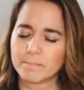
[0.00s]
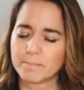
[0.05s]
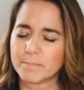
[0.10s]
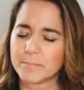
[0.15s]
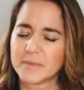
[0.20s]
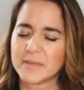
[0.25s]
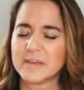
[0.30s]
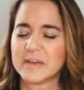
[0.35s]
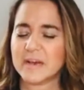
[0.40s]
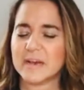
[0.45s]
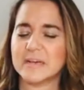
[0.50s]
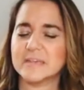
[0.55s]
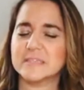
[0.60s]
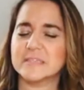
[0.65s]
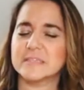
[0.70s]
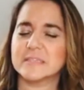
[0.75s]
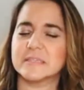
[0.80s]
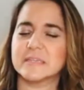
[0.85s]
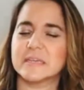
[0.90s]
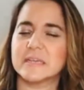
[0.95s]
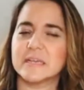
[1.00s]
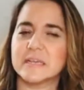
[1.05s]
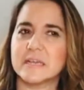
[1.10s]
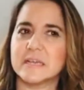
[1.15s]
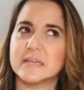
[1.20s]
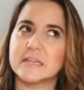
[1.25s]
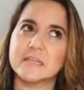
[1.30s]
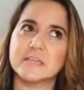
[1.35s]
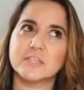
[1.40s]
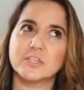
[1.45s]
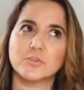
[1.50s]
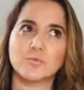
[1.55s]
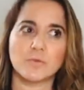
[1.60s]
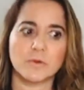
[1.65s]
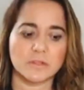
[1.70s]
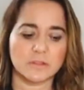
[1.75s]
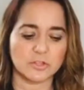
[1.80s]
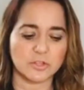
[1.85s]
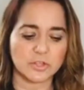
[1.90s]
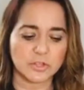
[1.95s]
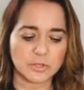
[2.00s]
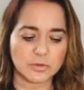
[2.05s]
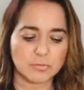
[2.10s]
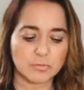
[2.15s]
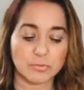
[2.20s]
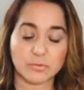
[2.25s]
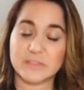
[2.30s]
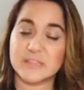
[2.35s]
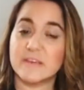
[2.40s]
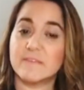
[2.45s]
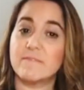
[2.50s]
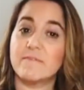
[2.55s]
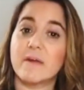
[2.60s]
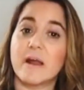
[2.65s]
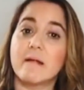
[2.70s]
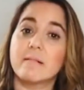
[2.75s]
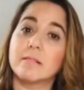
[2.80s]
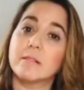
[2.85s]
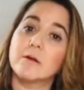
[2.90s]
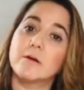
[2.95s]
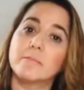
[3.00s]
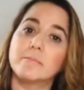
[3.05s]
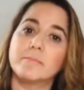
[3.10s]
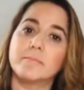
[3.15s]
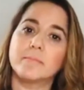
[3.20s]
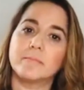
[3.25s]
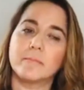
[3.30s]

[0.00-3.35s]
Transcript: because it is when you develop